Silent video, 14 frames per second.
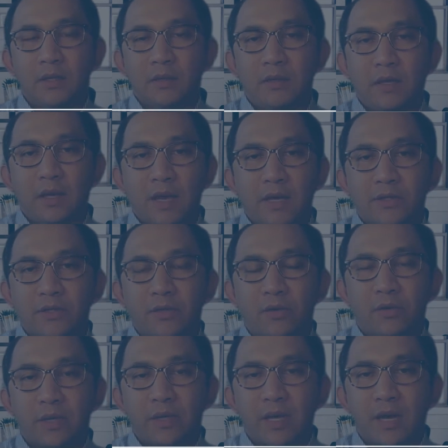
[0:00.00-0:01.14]
The
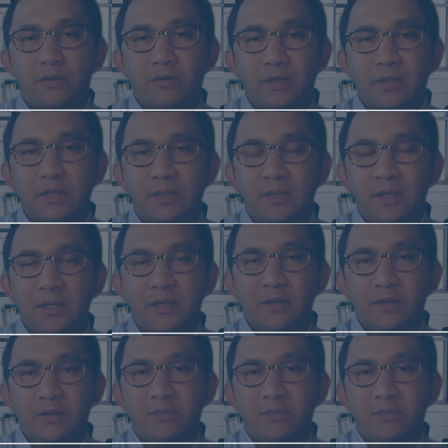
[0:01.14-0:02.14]
escrow account is a legally